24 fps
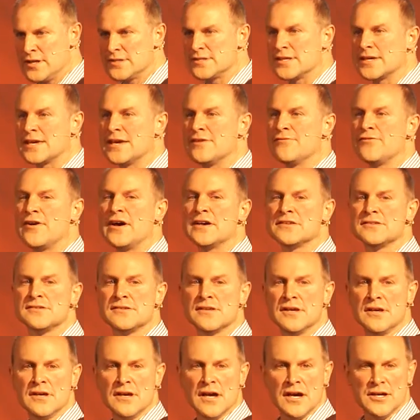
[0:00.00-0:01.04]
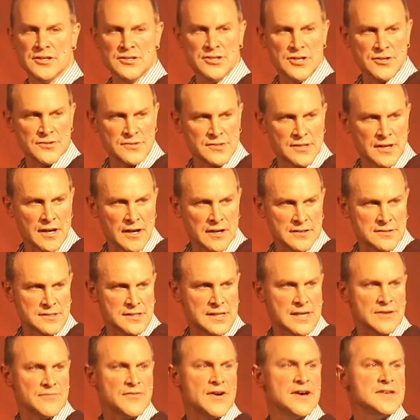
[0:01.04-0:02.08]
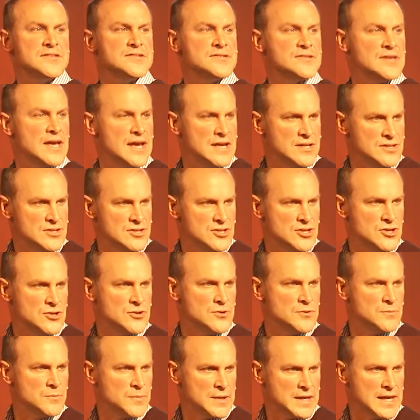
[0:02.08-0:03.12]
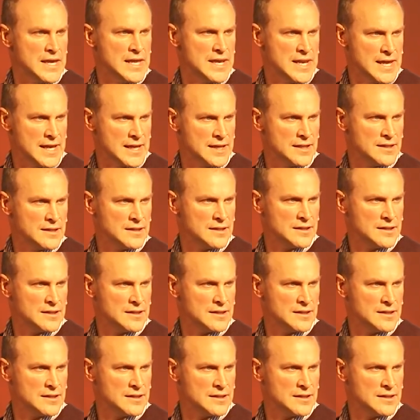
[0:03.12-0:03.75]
to give us a new start, to give us a new beginning.